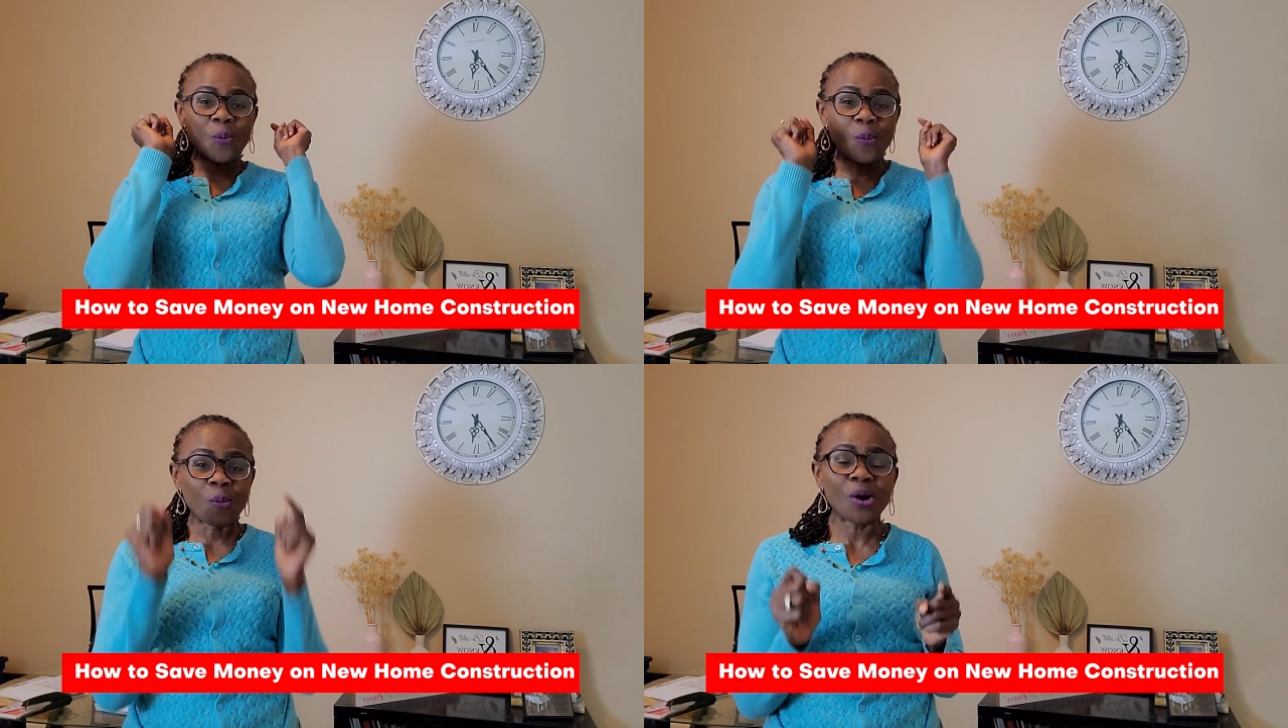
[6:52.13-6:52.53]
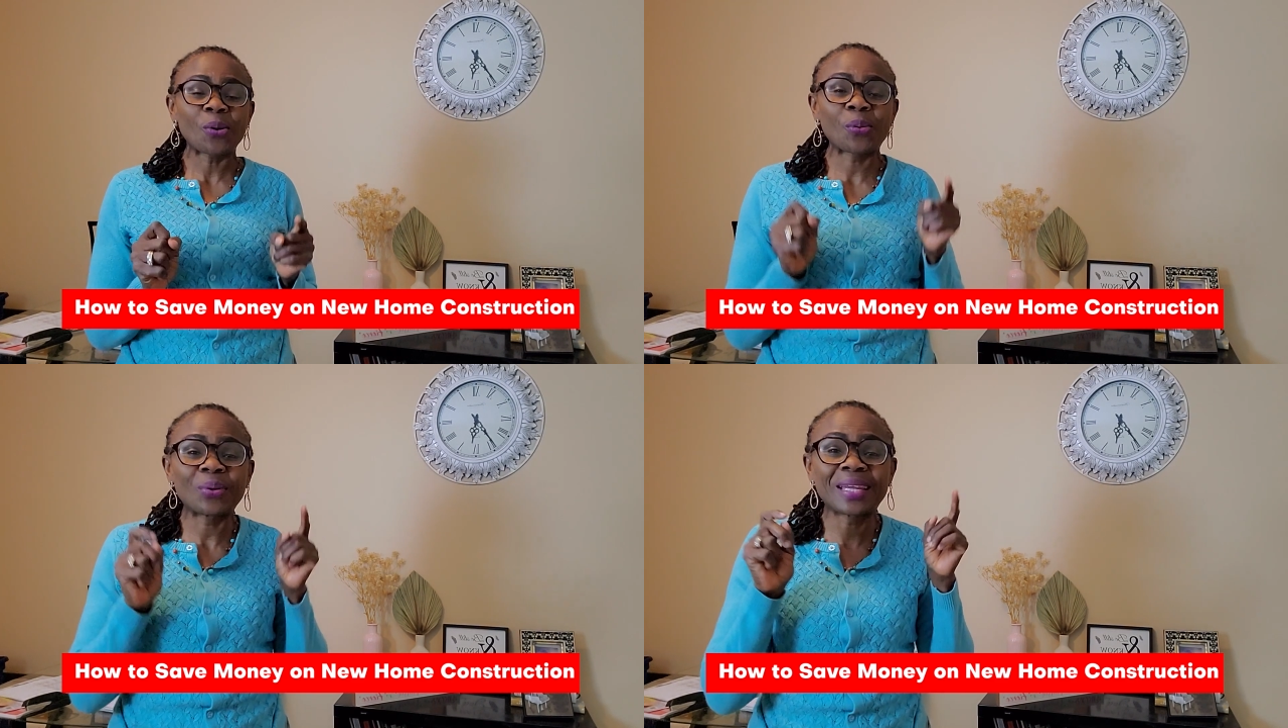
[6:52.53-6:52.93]

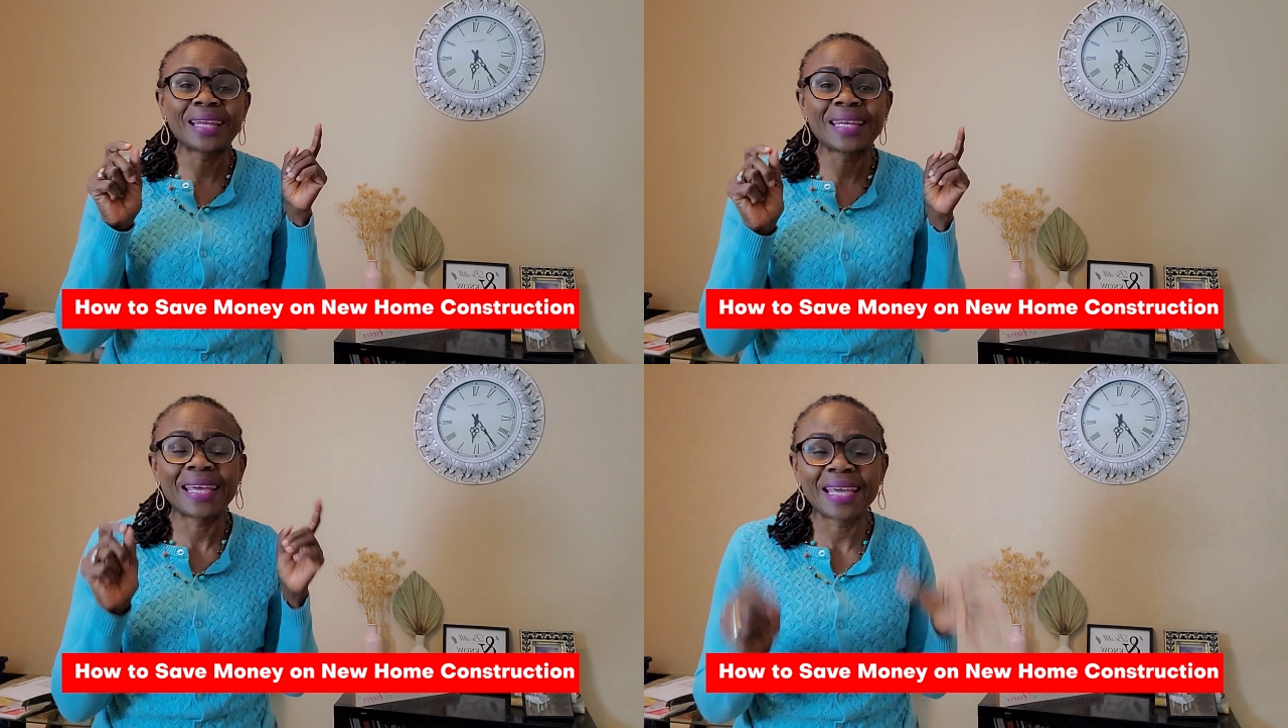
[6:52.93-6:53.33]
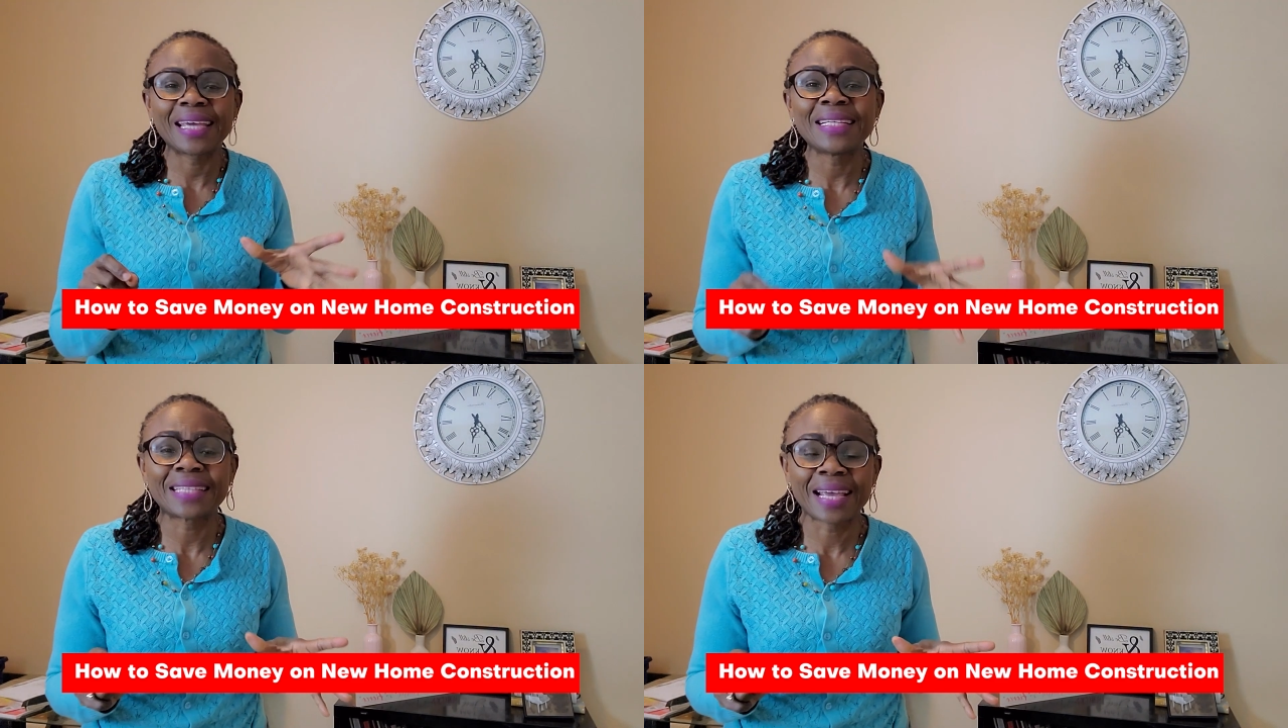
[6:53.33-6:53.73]
work with an
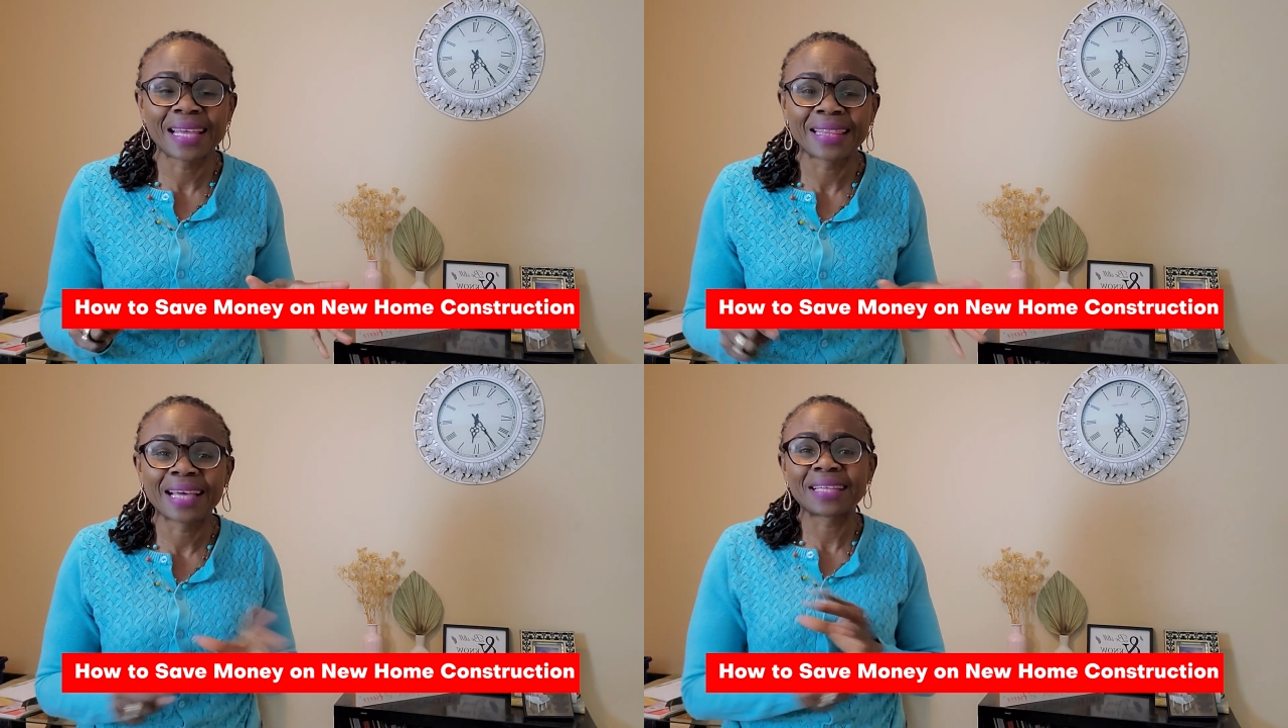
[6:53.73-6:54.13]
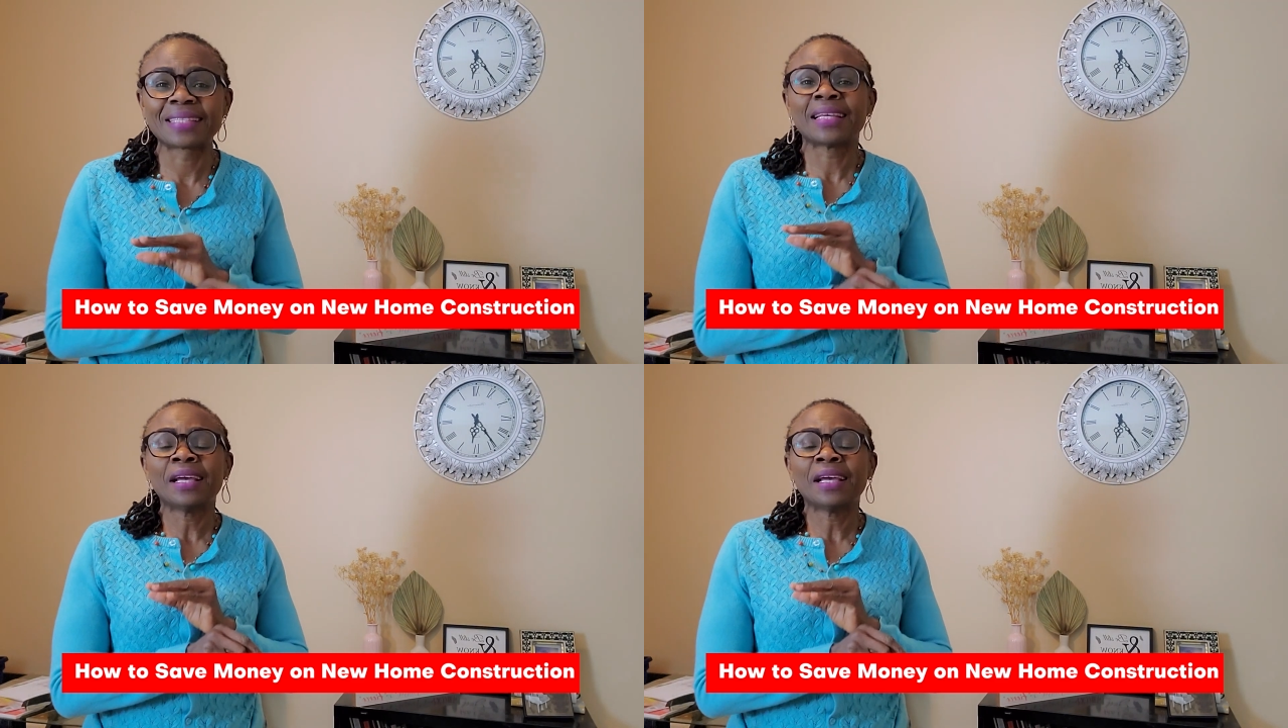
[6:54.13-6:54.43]
agent that is